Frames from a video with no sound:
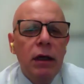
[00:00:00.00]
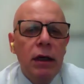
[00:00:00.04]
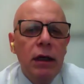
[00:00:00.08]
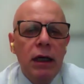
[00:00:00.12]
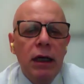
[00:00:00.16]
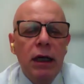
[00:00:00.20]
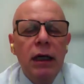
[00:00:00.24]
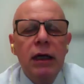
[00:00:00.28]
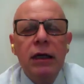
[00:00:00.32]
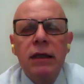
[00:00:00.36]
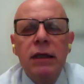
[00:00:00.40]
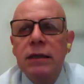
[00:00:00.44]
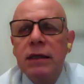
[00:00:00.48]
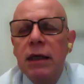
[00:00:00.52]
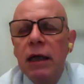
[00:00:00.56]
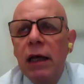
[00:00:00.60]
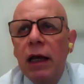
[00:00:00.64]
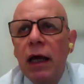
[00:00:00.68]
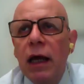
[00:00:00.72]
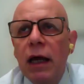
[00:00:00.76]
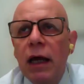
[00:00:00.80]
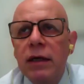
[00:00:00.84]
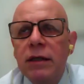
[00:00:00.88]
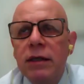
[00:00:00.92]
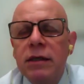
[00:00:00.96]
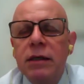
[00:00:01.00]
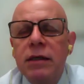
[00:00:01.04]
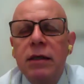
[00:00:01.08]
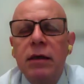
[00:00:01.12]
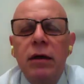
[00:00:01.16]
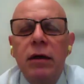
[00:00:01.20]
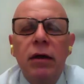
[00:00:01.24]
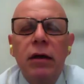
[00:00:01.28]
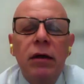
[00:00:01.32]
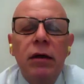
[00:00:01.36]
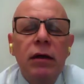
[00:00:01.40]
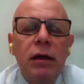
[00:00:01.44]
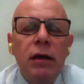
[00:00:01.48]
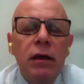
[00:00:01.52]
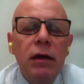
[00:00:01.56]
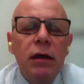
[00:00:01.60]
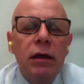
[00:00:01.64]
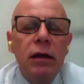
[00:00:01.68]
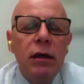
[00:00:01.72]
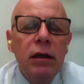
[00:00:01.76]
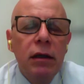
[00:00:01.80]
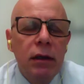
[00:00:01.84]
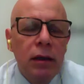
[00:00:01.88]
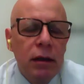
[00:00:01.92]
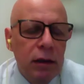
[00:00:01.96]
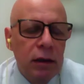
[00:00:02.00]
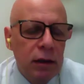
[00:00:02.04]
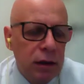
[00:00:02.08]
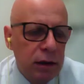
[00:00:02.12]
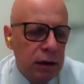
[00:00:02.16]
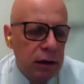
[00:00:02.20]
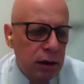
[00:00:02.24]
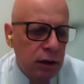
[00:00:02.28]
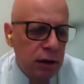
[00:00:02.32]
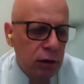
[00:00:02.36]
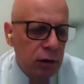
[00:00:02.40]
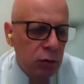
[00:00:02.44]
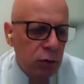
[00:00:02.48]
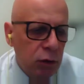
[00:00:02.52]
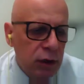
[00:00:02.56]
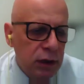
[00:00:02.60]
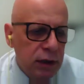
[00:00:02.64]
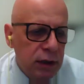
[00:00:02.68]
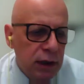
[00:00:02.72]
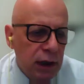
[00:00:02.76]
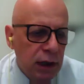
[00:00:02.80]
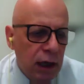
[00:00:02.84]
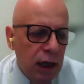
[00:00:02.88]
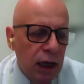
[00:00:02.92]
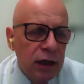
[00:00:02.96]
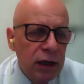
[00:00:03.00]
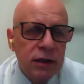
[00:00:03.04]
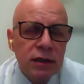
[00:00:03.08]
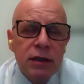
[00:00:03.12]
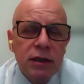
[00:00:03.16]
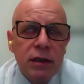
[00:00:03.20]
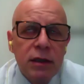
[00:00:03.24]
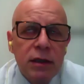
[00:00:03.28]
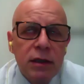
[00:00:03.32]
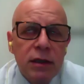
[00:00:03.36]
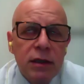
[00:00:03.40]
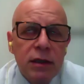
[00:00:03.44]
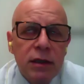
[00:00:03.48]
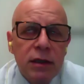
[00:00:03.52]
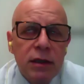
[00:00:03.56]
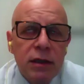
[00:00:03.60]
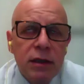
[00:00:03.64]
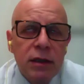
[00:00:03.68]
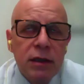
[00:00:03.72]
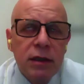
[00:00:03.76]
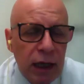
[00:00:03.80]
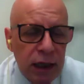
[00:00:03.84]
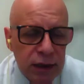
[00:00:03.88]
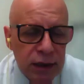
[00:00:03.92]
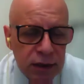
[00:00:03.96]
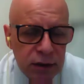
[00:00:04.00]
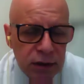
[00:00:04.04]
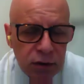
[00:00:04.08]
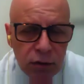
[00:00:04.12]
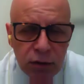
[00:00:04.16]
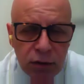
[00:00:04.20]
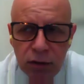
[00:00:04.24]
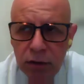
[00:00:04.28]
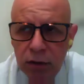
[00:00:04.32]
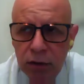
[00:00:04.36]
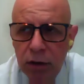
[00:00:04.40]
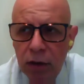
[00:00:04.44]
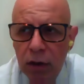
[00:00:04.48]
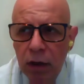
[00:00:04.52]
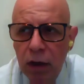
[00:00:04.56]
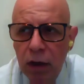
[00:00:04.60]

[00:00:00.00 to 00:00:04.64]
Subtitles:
in the last during the last lesson,